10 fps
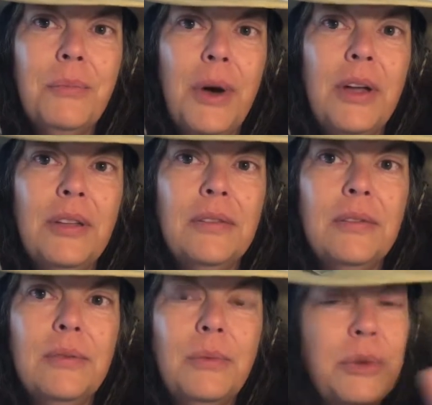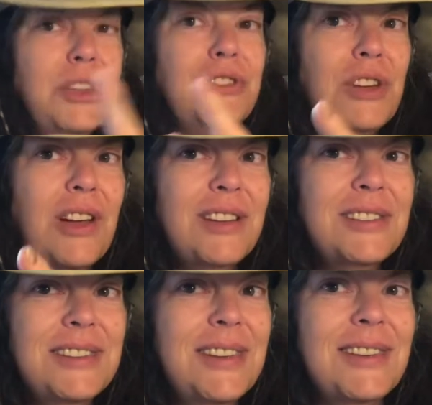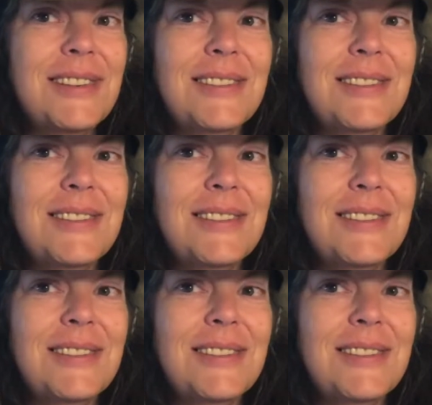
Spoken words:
But we shall see.